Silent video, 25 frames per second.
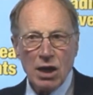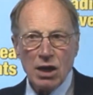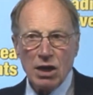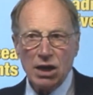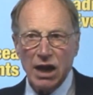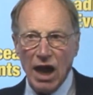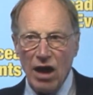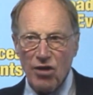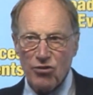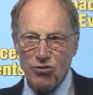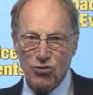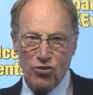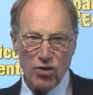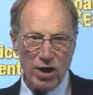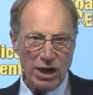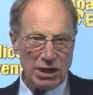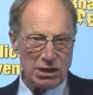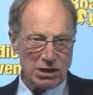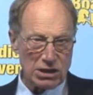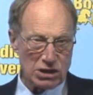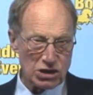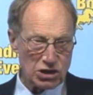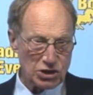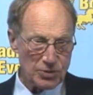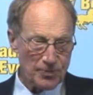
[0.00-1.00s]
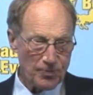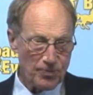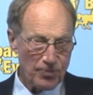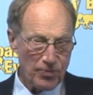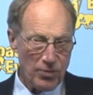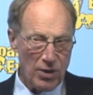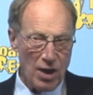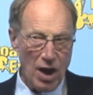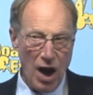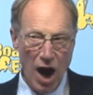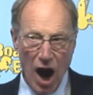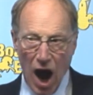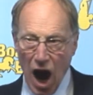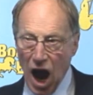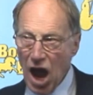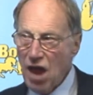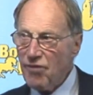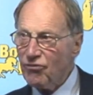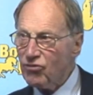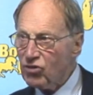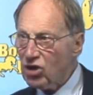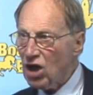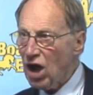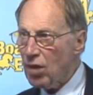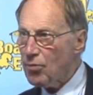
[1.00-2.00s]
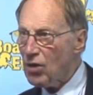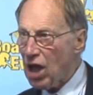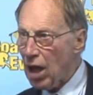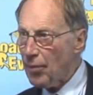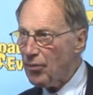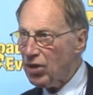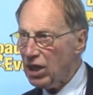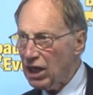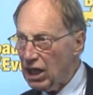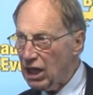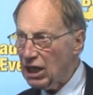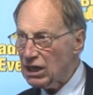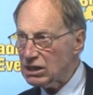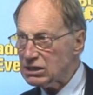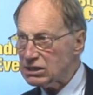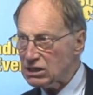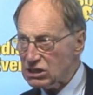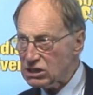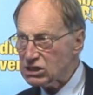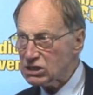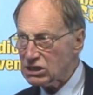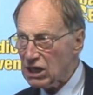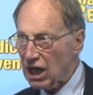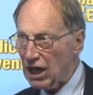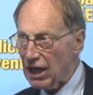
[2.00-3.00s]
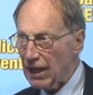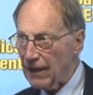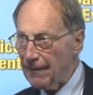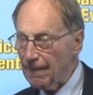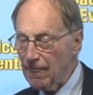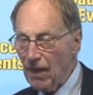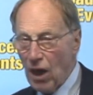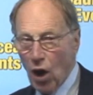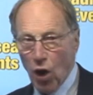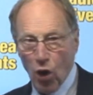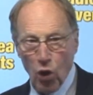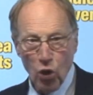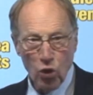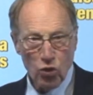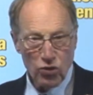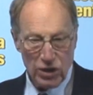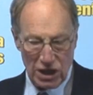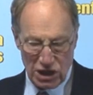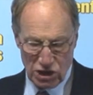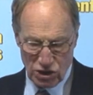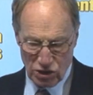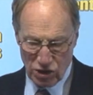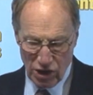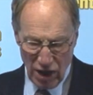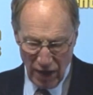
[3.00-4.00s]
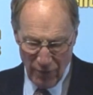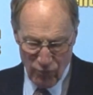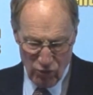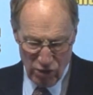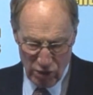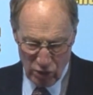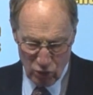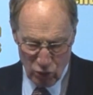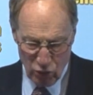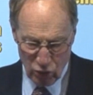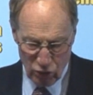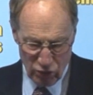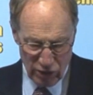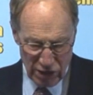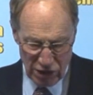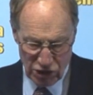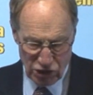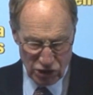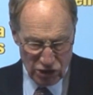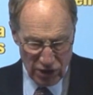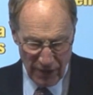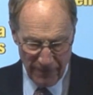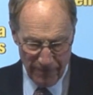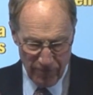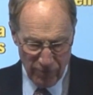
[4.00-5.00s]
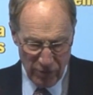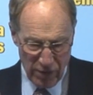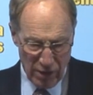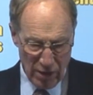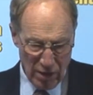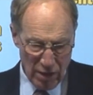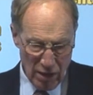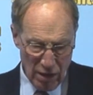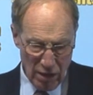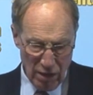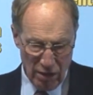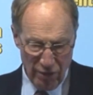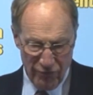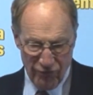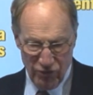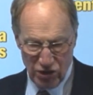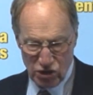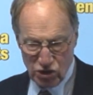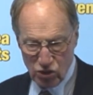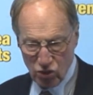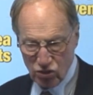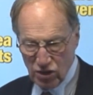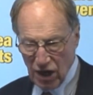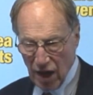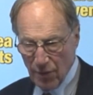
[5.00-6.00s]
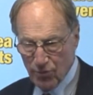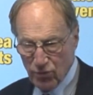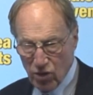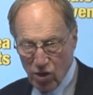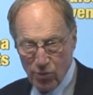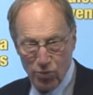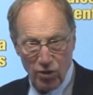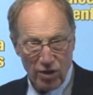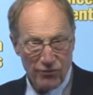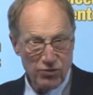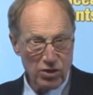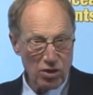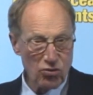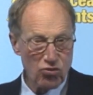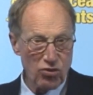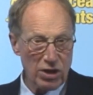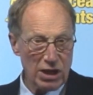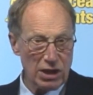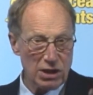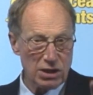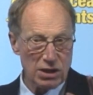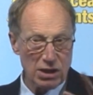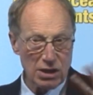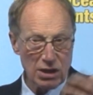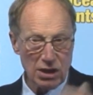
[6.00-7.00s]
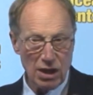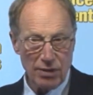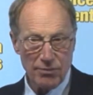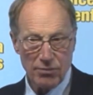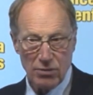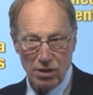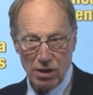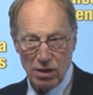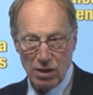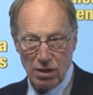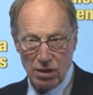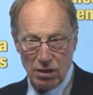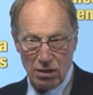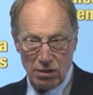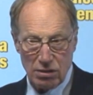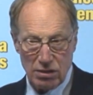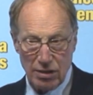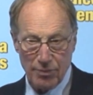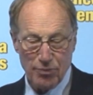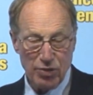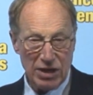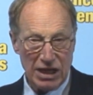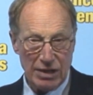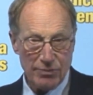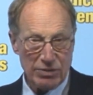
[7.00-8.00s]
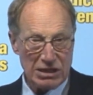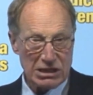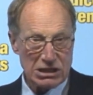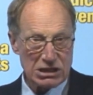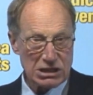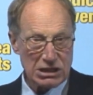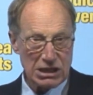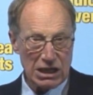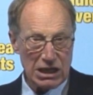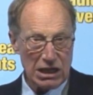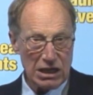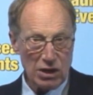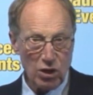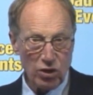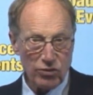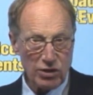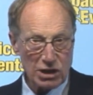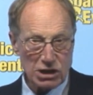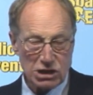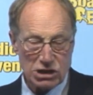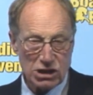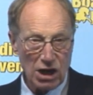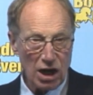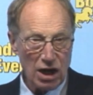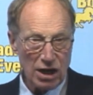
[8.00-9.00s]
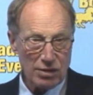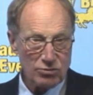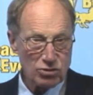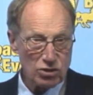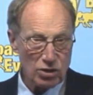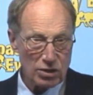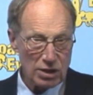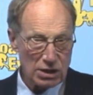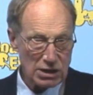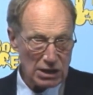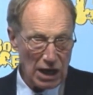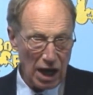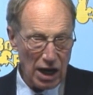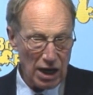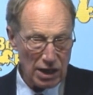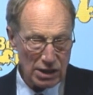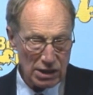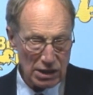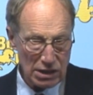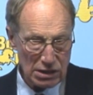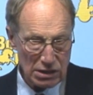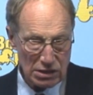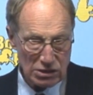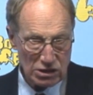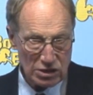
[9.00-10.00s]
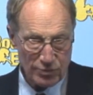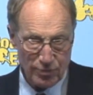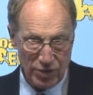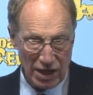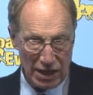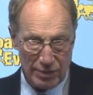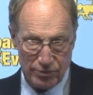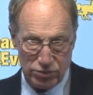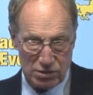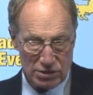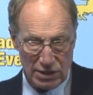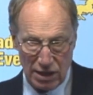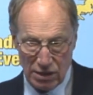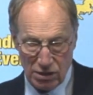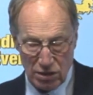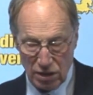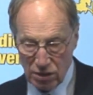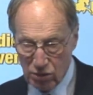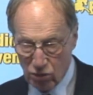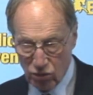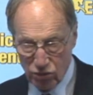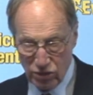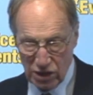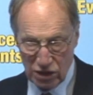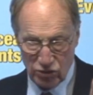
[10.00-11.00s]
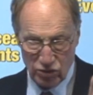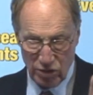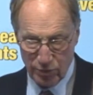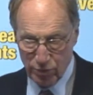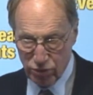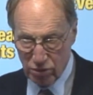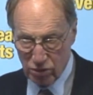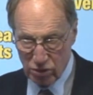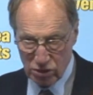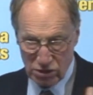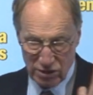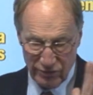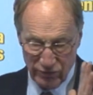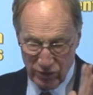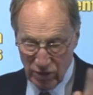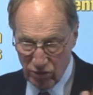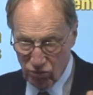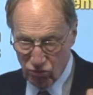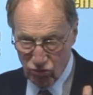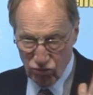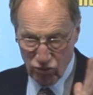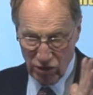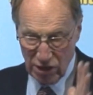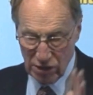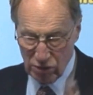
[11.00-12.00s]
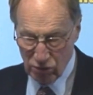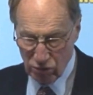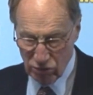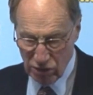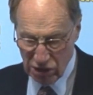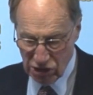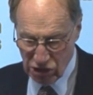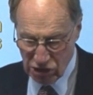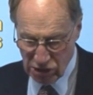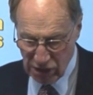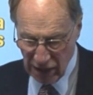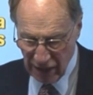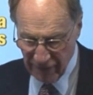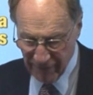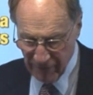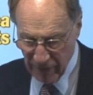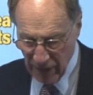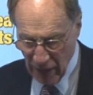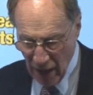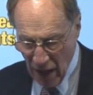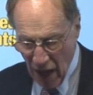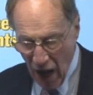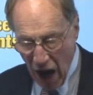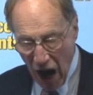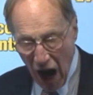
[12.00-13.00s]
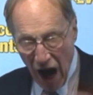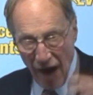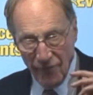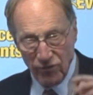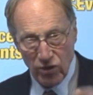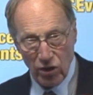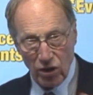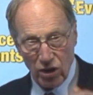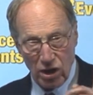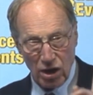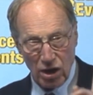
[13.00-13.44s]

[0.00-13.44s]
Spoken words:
Now, friends, I've come up here to say all this that this official government report. If you read the BBC or the Times or the Guardian newspapers, they got all these reports. If you read all this stuff, I've